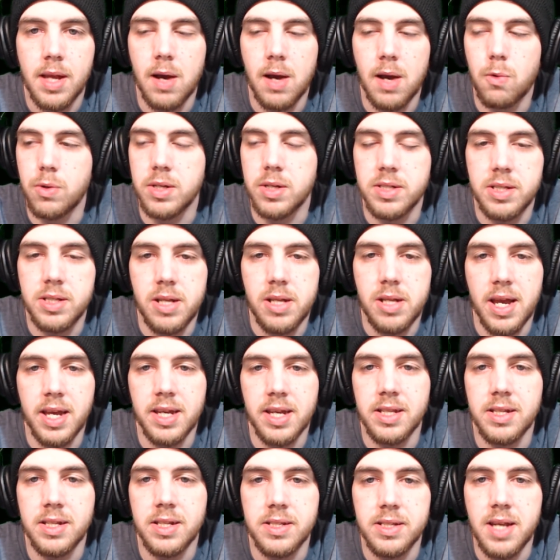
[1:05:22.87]
I want to stay
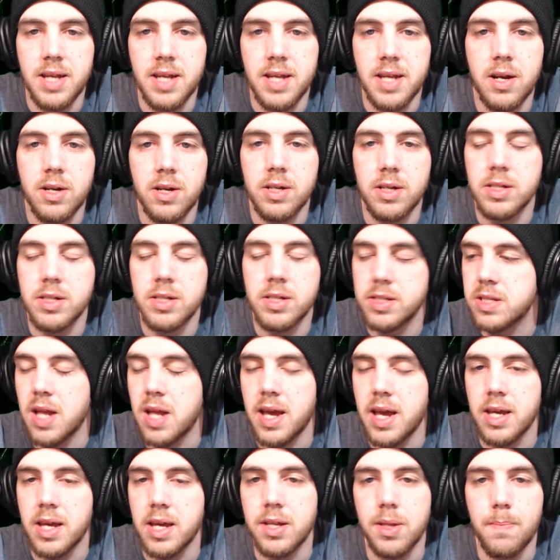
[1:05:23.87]
in the center,
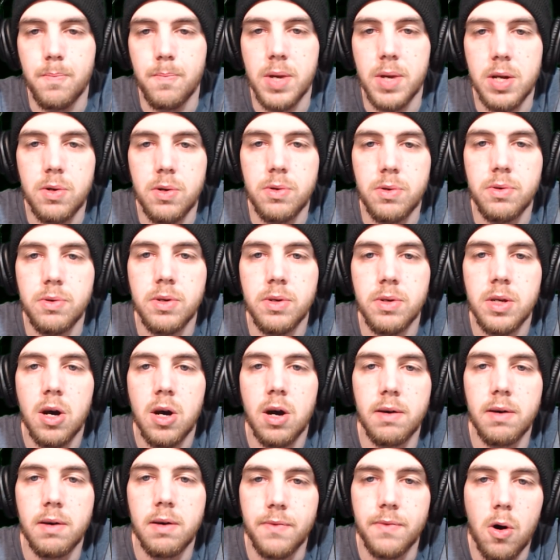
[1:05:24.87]
stay in the middle
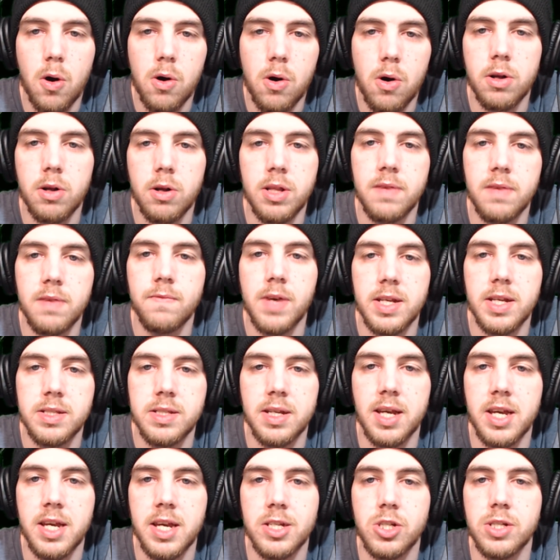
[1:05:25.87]
of all
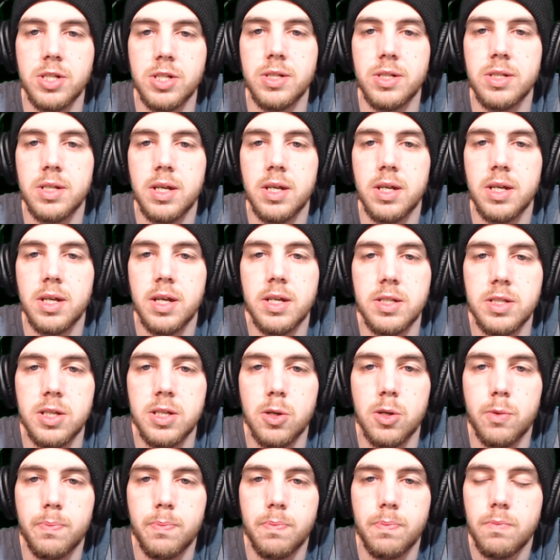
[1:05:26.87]
investigations
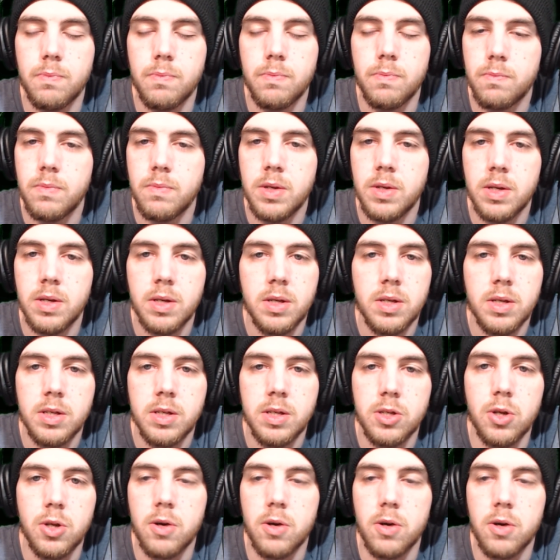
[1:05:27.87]
until,
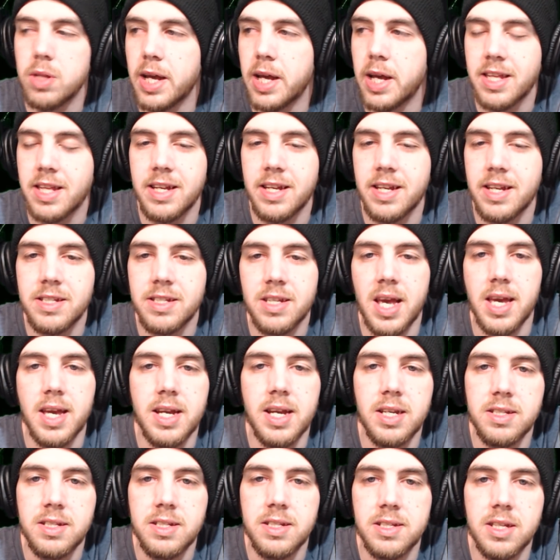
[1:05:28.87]
you know, like they say,
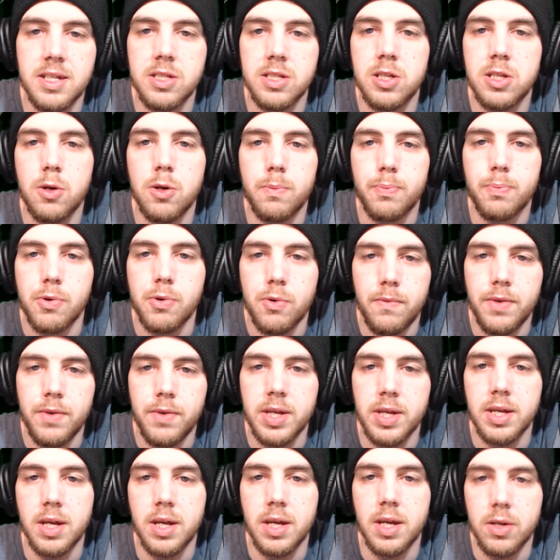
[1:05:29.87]
innocent until
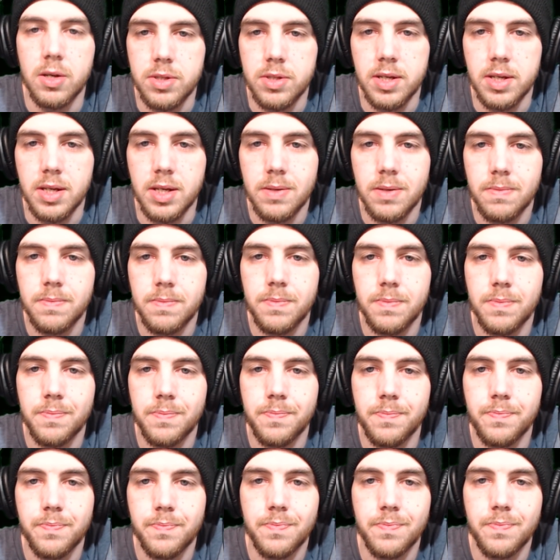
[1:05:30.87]
proven guilty.
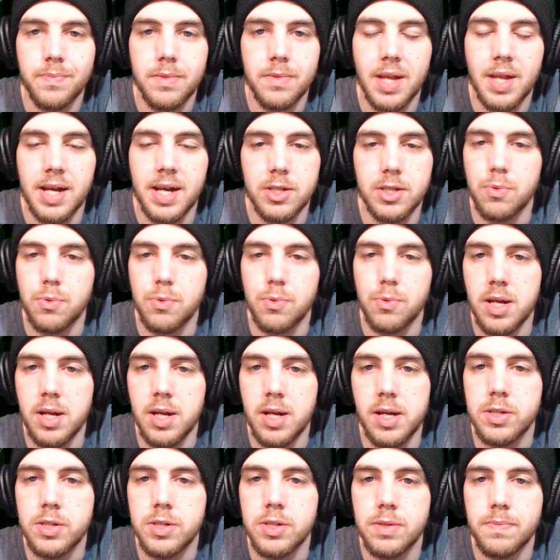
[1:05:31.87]
That's what it
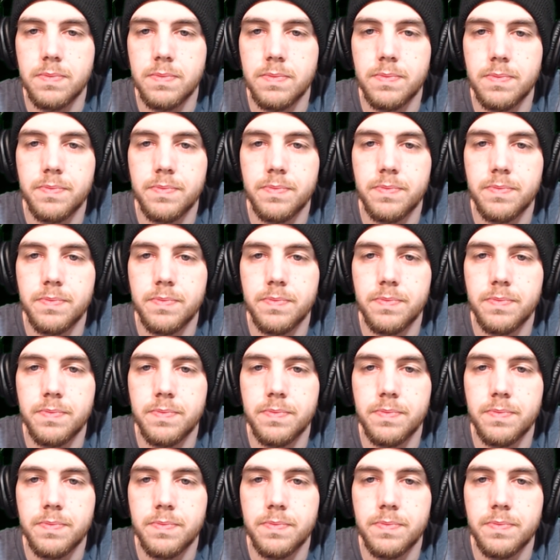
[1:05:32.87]
is.